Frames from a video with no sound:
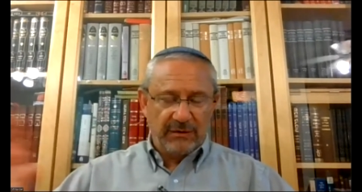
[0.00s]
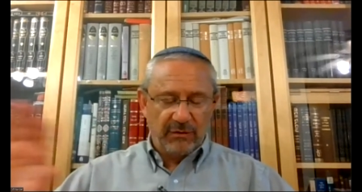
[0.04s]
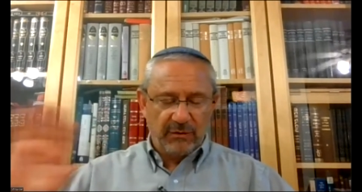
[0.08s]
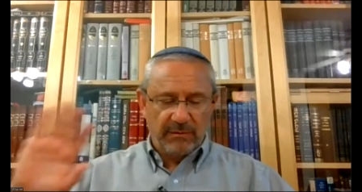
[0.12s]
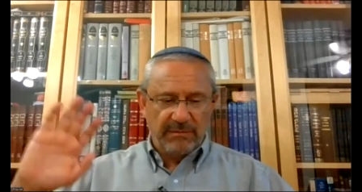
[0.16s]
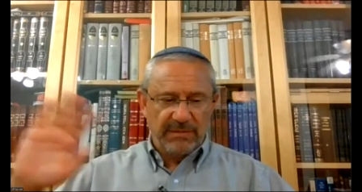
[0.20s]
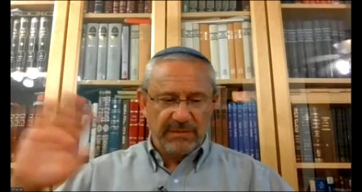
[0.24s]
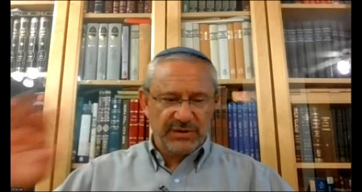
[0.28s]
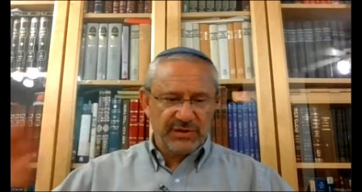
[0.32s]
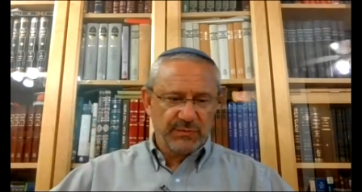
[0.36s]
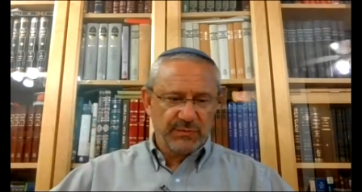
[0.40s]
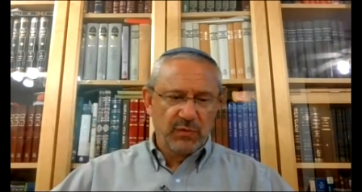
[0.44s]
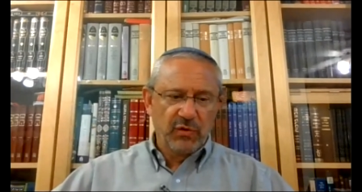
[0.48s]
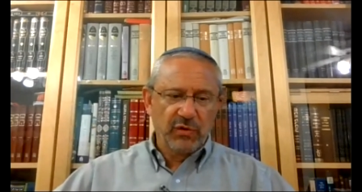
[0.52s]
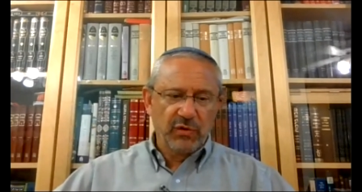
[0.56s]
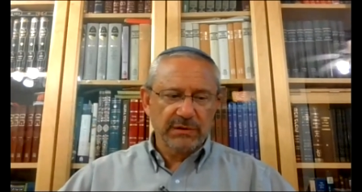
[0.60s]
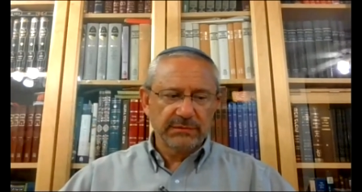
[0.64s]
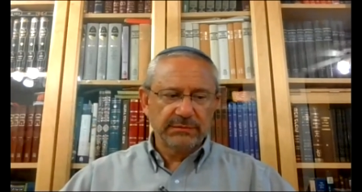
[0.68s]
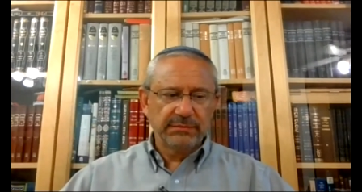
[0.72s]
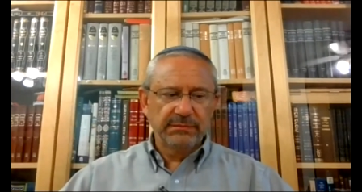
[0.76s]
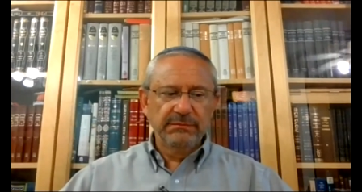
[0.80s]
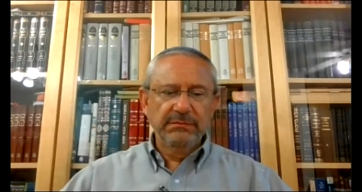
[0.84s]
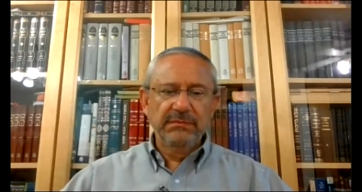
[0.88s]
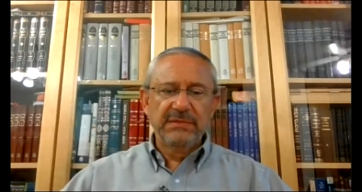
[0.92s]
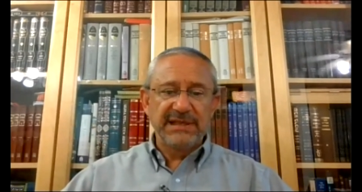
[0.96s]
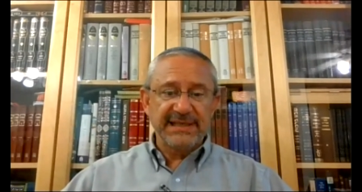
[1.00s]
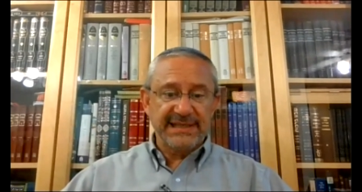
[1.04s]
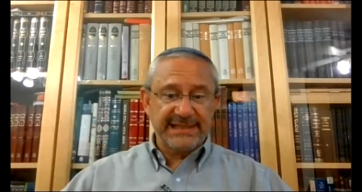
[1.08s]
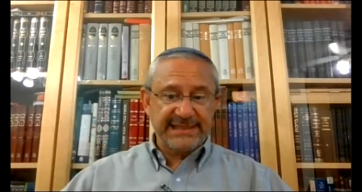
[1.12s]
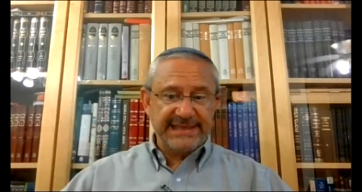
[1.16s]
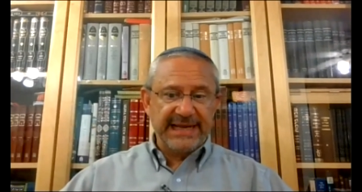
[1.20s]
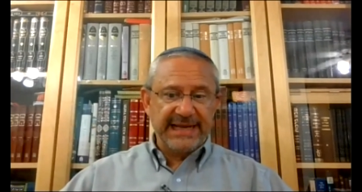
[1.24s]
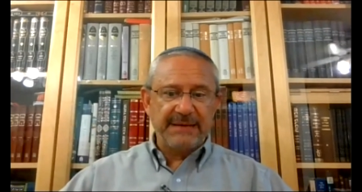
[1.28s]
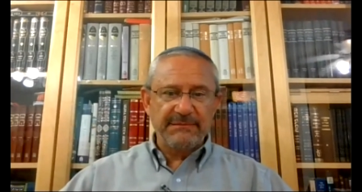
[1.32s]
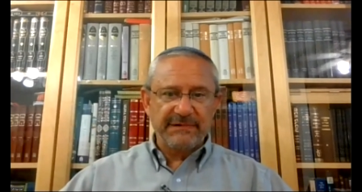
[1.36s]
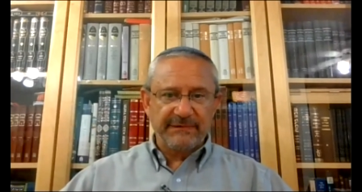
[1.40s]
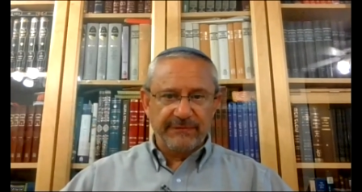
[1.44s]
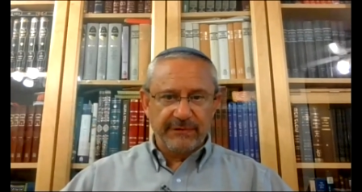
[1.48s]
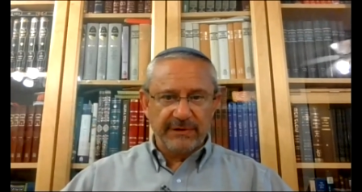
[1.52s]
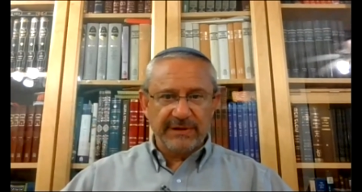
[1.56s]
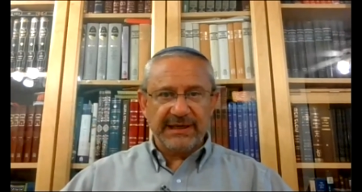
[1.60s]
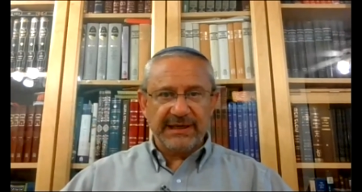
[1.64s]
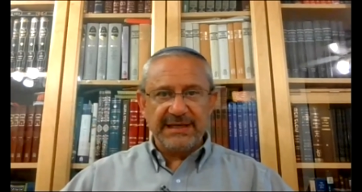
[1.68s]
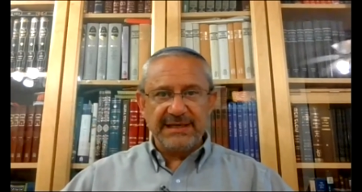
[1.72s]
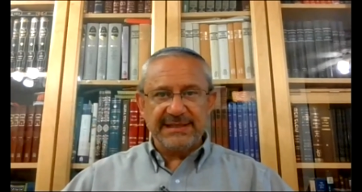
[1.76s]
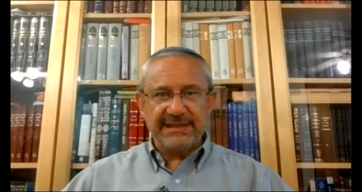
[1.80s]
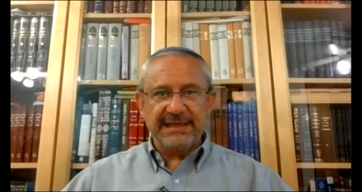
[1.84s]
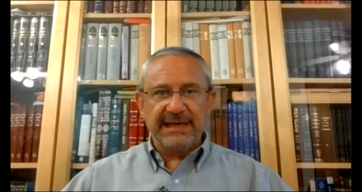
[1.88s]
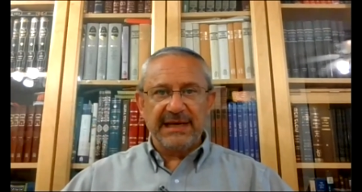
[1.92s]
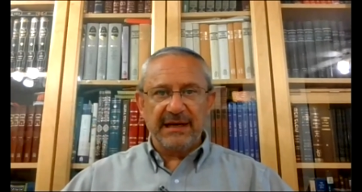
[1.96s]
I hope much more, to stand before
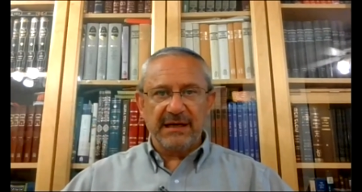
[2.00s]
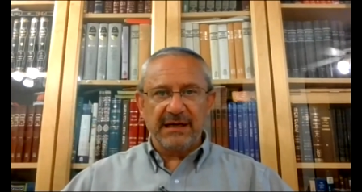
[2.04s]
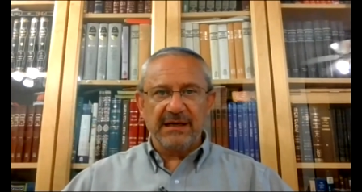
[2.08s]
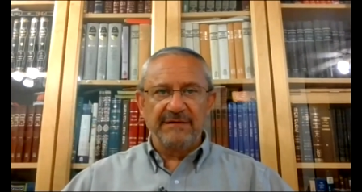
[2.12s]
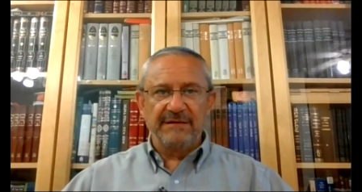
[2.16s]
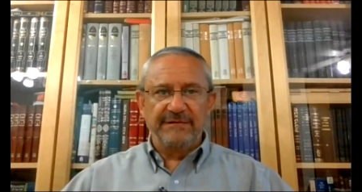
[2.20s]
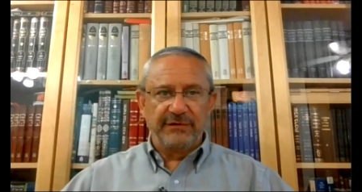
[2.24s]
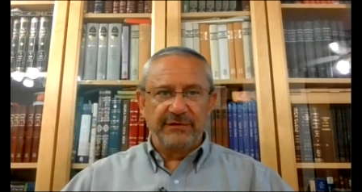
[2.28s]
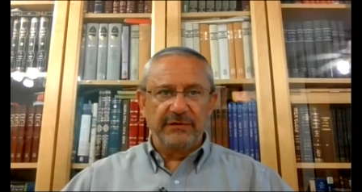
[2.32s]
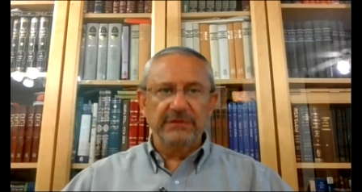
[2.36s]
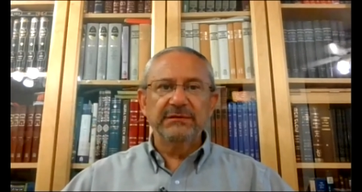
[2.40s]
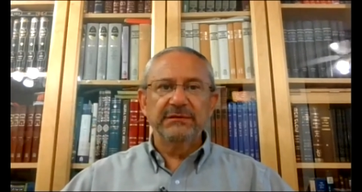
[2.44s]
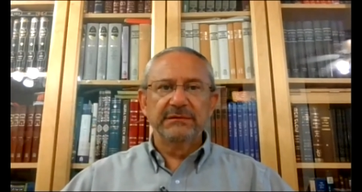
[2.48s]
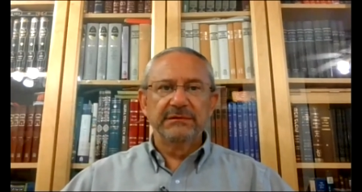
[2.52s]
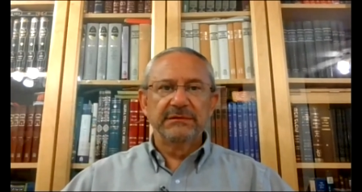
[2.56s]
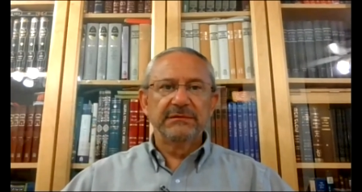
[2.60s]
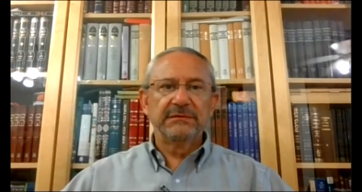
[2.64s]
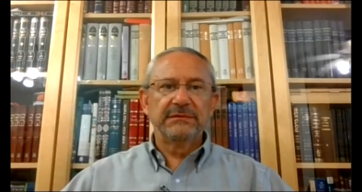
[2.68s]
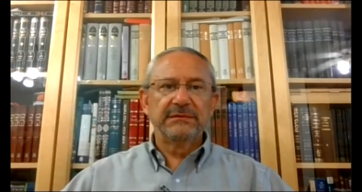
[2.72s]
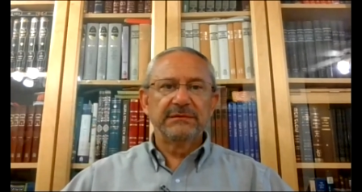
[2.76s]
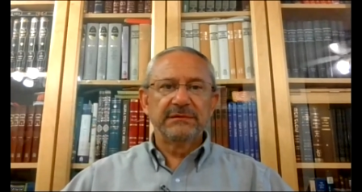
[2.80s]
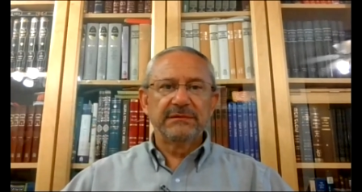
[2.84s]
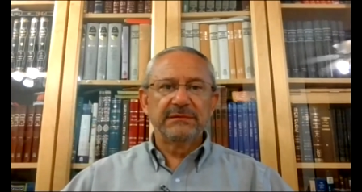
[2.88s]
the Kisei HaKavod,